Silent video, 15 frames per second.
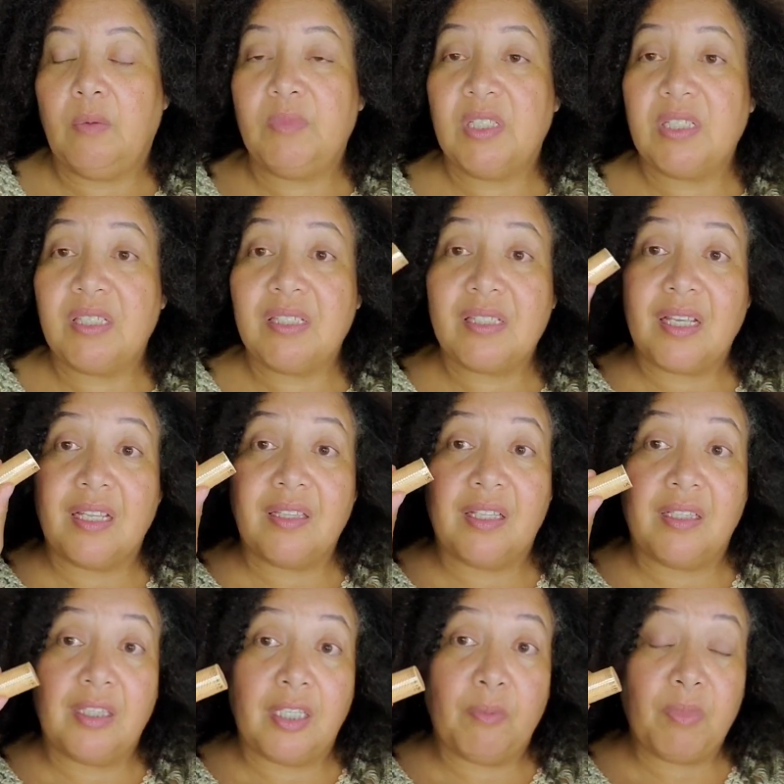This is
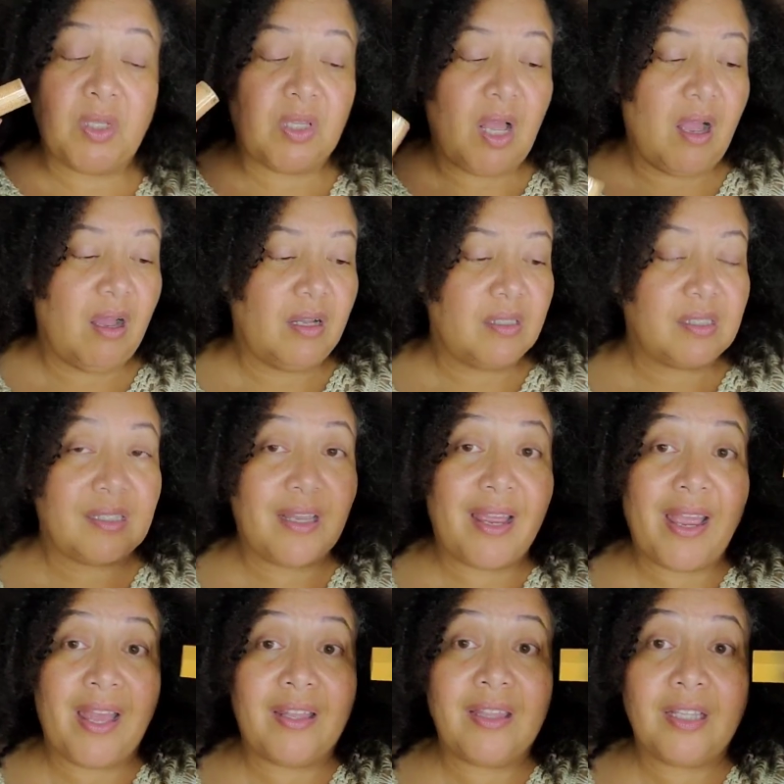the lip gloss
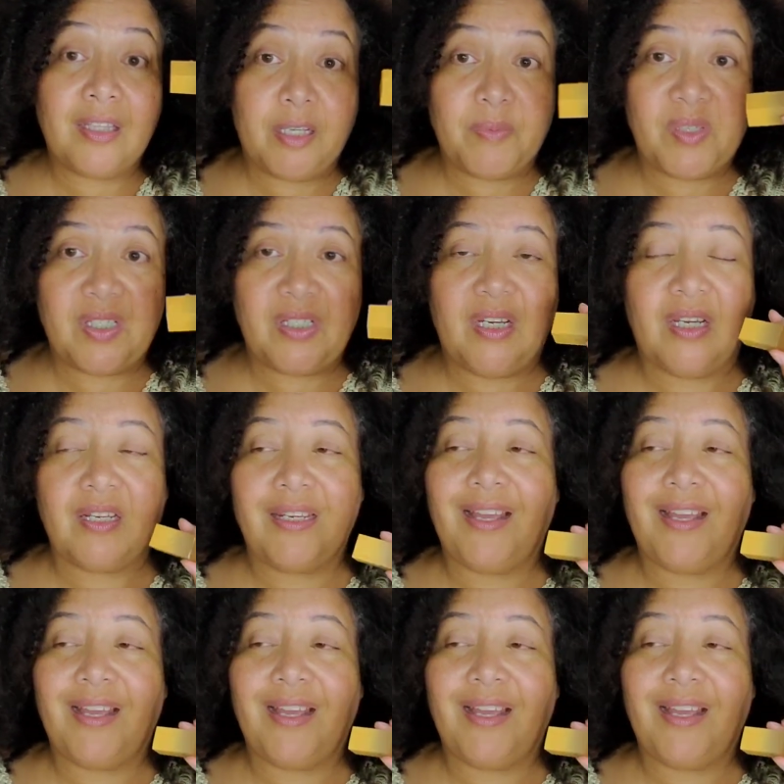and the lipstick.